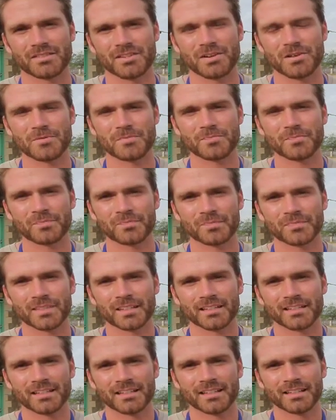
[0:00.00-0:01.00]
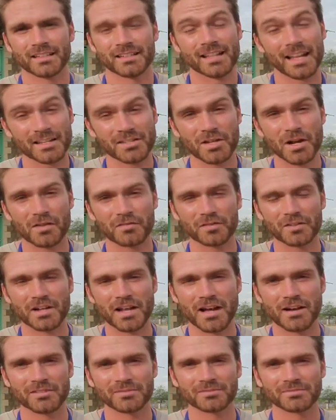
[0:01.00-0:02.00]
So that's all for
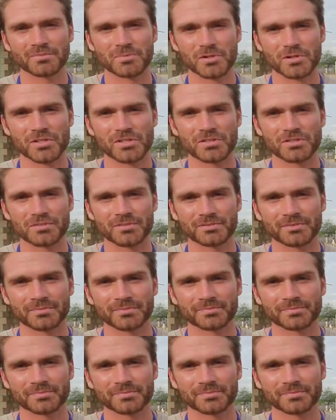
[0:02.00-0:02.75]
now. More soon.